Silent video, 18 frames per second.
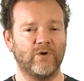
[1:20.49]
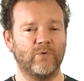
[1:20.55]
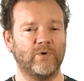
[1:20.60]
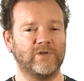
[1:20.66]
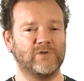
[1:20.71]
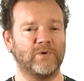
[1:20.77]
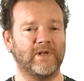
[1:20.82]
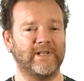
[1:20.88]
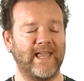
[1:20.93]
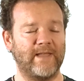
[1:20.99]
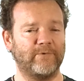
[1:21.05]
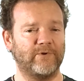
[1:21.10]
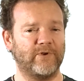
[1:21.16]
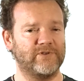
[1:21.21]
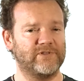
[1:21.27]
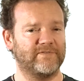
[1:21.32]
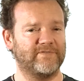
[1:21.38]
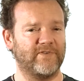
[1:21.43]
which will enable
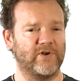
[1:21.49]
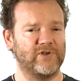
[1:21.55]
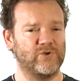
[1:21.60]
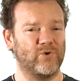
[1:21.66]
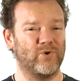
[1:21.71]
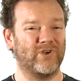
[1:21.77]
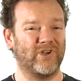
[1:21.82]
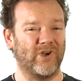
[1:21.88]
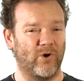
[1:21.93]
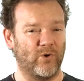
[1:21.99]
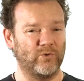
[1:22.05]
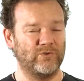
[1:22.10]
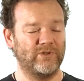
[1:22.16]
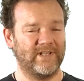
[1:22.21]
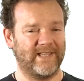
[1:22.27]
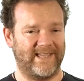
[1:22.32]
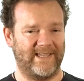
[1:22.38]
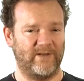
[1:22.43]
you to find your
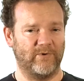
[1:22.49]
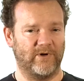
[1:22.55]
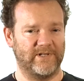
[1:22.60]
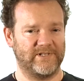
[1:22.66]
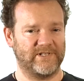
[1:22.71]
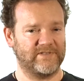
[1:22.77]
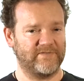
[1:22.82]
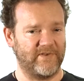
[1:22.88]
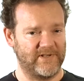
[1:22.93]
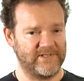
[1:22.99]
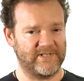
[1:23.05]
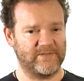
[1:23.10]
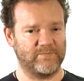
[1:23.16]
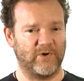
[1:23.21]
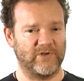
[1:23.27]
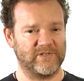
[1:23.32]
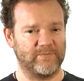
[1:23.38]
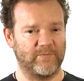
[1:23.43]
gold keywords as fast as
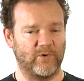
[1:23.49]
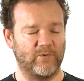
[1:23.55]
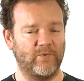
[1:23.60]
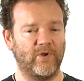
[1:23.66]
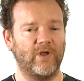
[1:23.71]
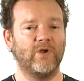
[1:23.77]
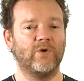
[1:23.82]
possible,